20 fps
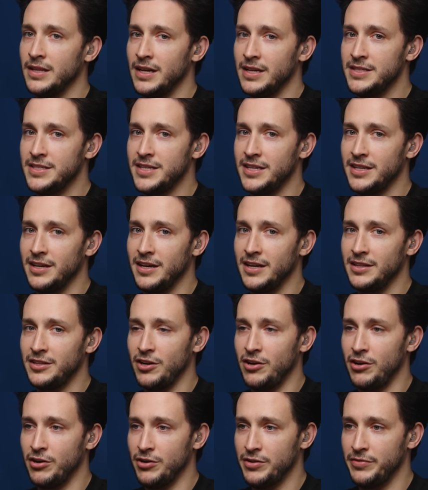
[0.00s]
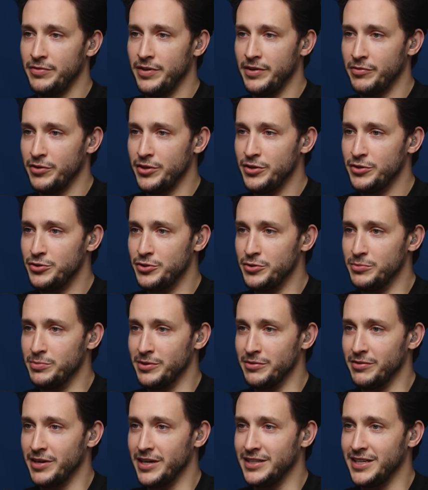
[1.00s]
That's uh, at the heart of every
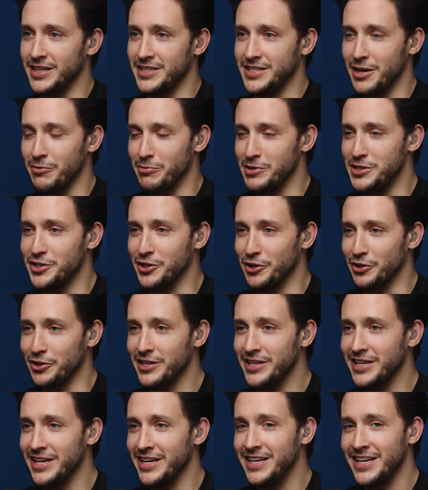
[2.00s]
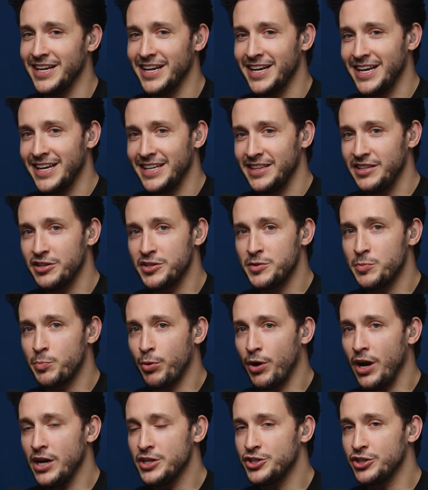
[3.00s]
YouTuber, right? That's yeah. how we started. And there's
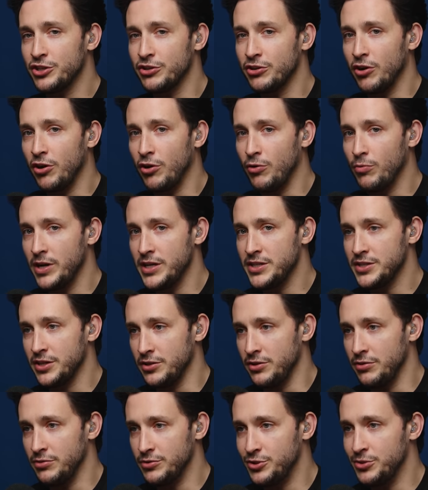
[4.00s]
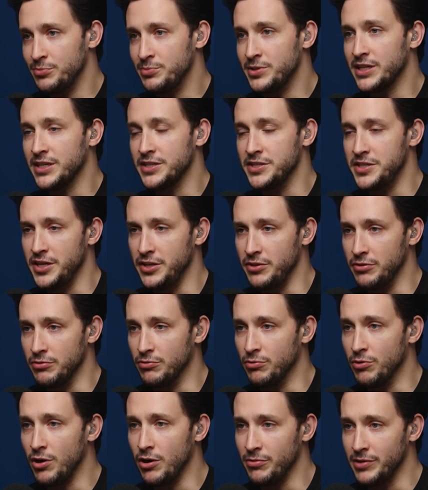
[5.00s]
pressure always on YouTube to continue
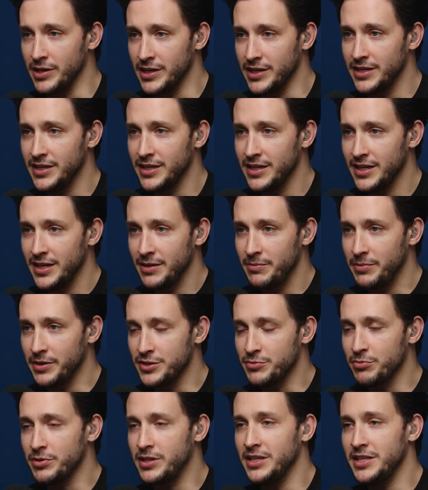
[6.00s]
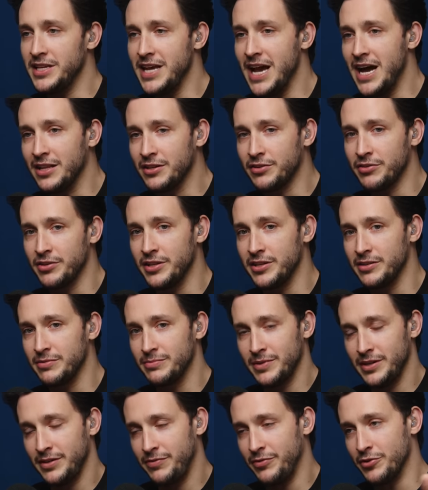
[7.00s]
growing because within the
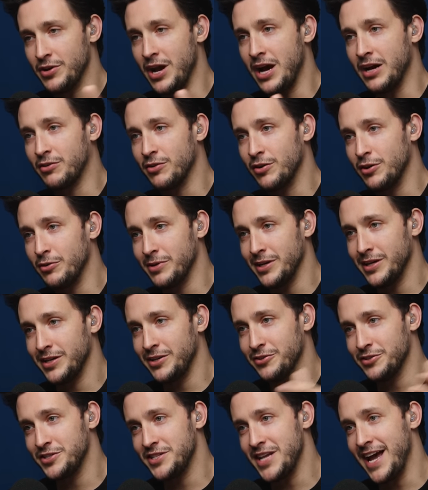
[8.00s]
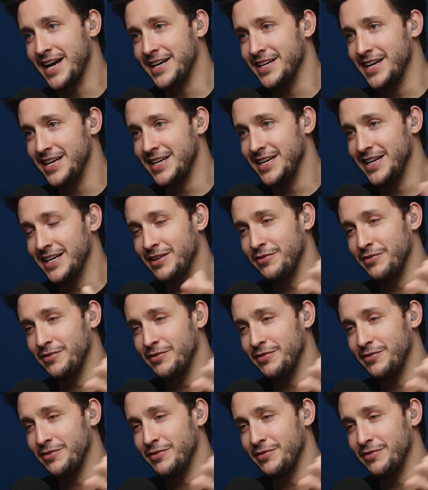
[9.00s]
algorithm, if you're not growing, you're stagnating. Yeah.